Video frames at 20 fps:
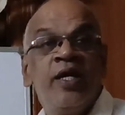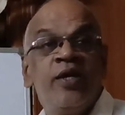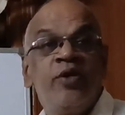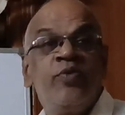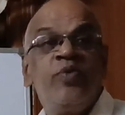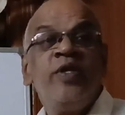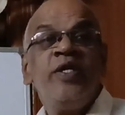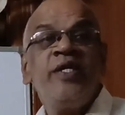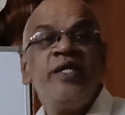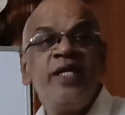
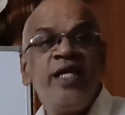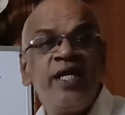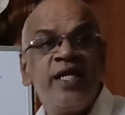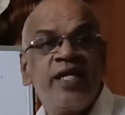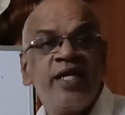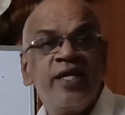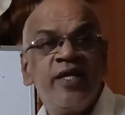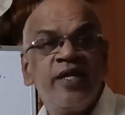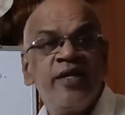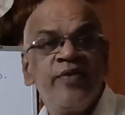Please
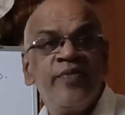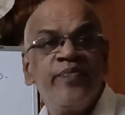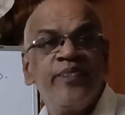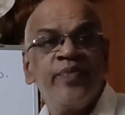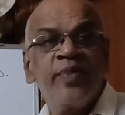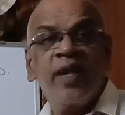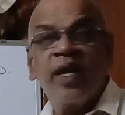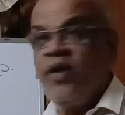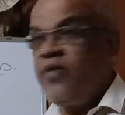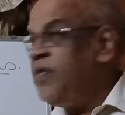state
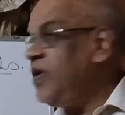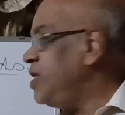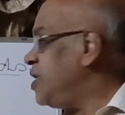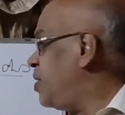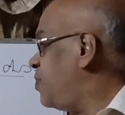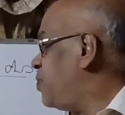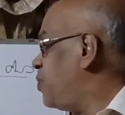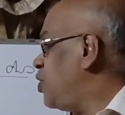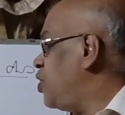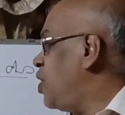when
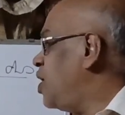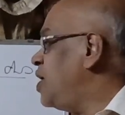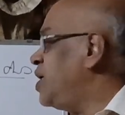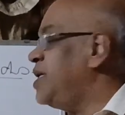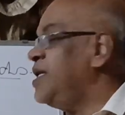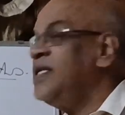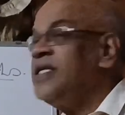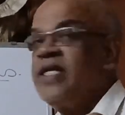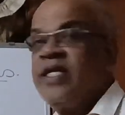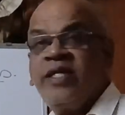the
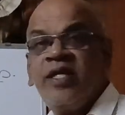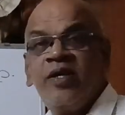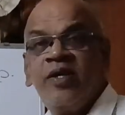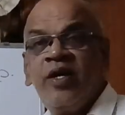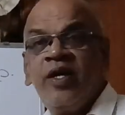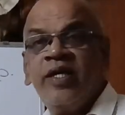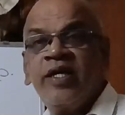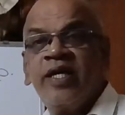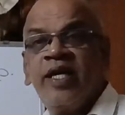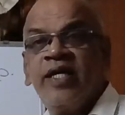priority is
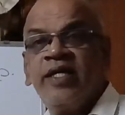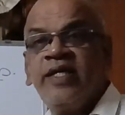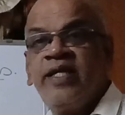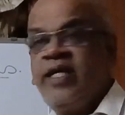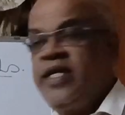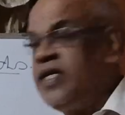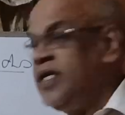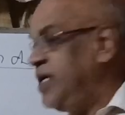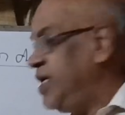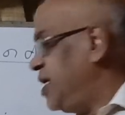ethanoic
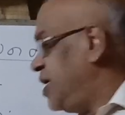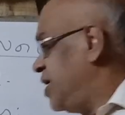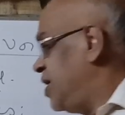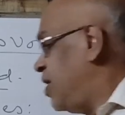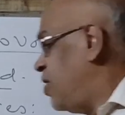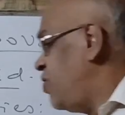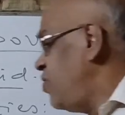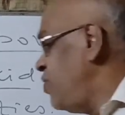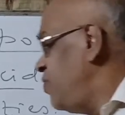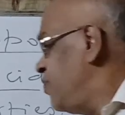acid.
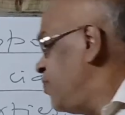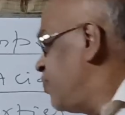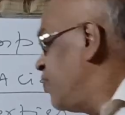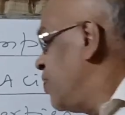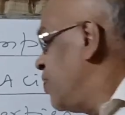Now,